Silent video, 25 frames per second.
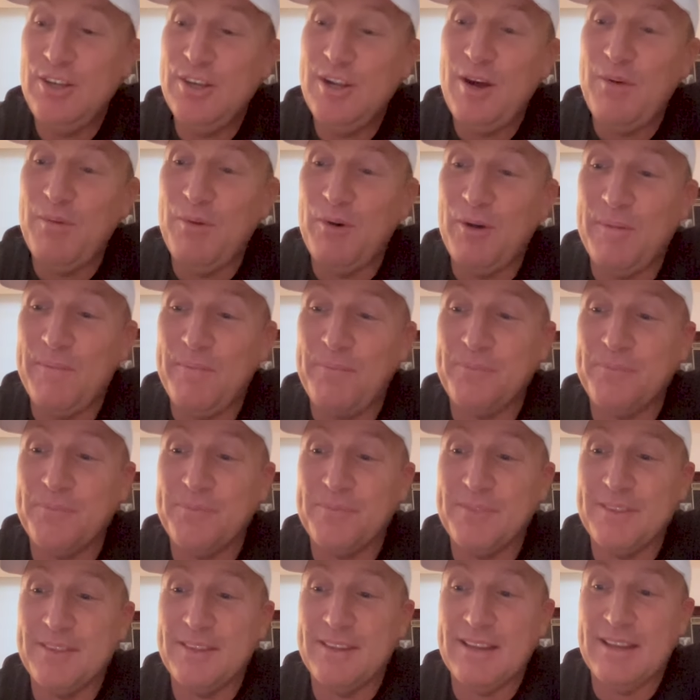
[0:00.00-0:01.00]
know
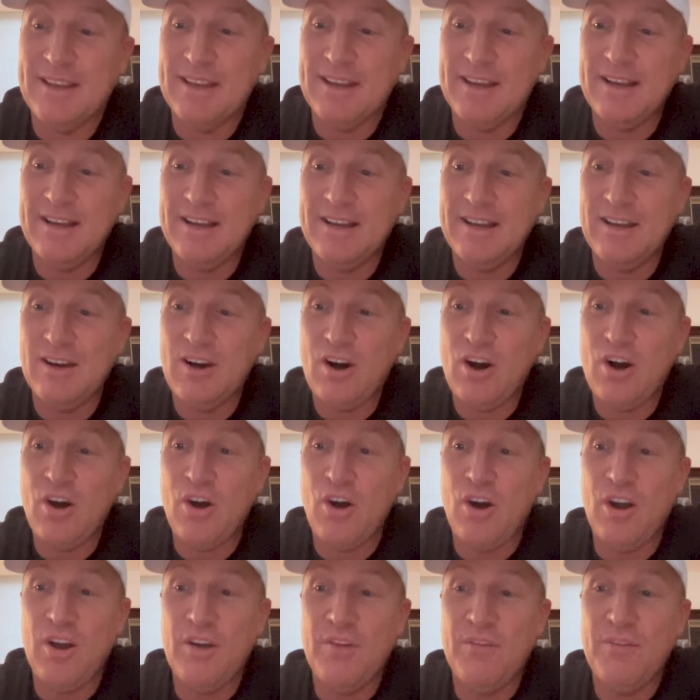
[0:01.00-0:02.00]

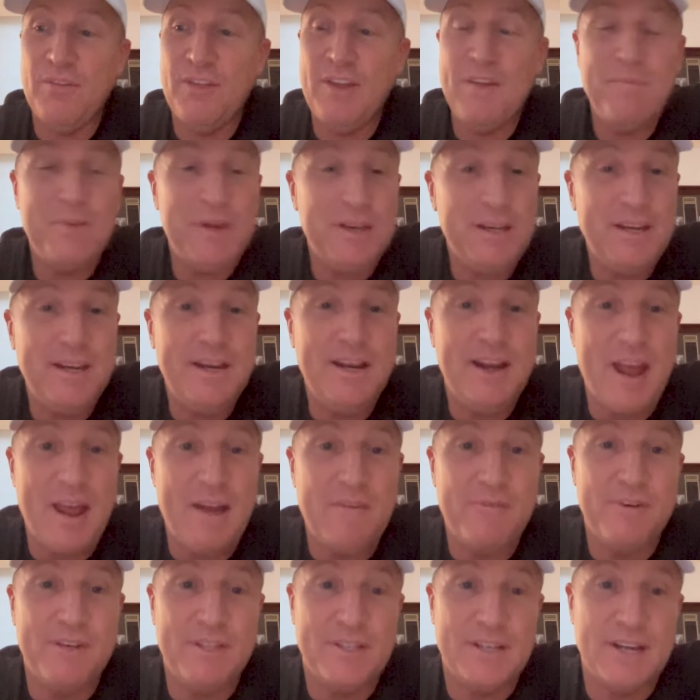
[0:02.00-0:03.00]
what? They've been in
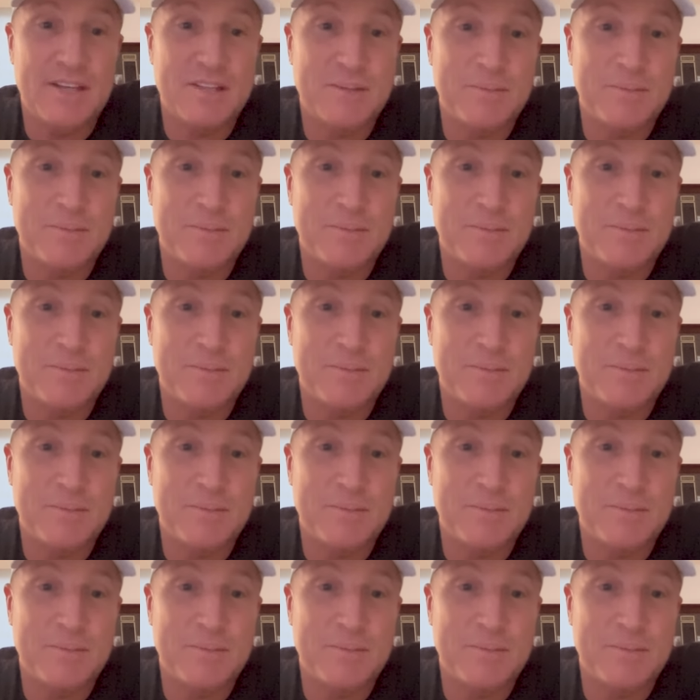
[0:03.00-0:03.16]
every Test